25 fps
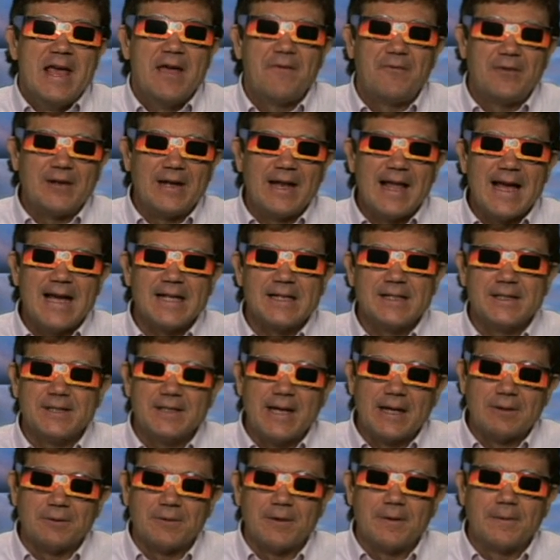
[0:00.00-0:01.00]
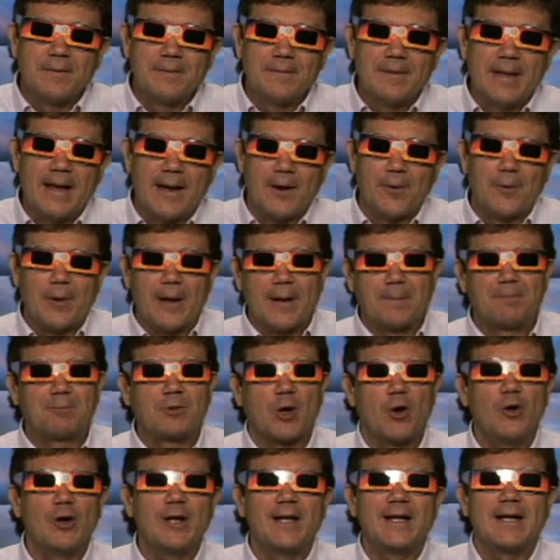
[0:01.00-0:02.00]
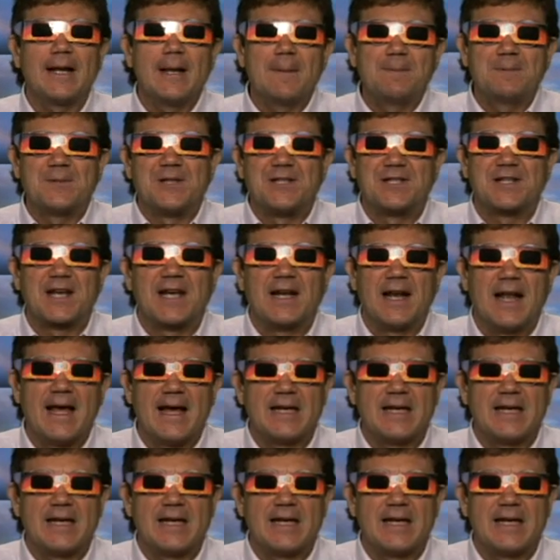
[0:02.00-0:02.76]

if it let now now uh, total eclipses can